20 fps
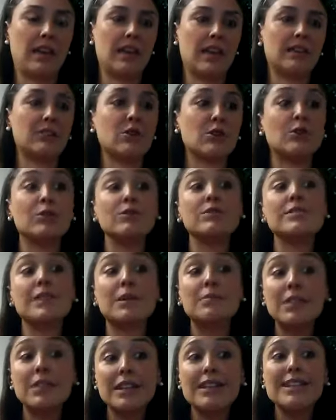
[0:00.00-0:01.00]
So
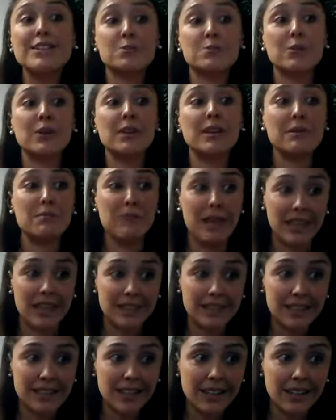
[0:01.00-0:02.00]
something that's pretty
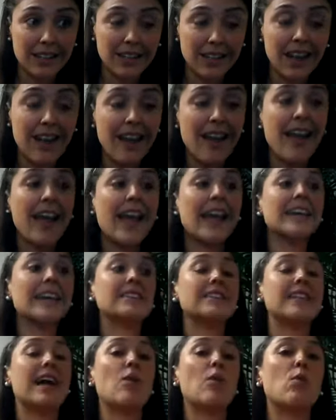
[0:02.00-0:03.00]
amazing is
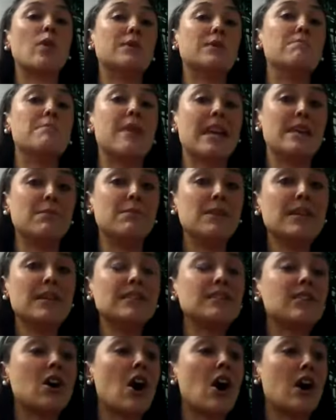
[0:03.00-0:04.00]
that when
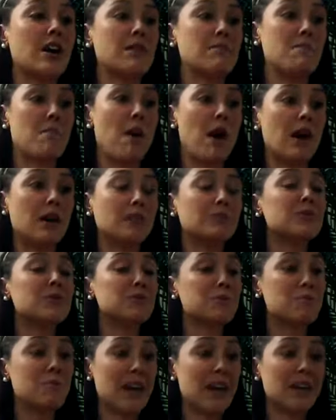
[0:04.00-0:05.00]
baby's on mom's
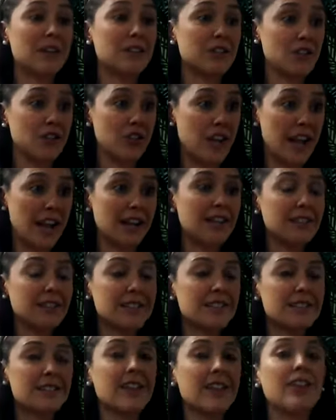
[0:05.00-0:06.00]
bare
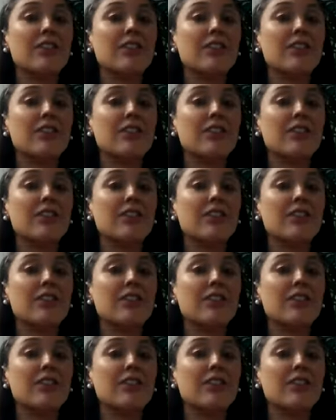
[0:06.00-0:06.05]
chest,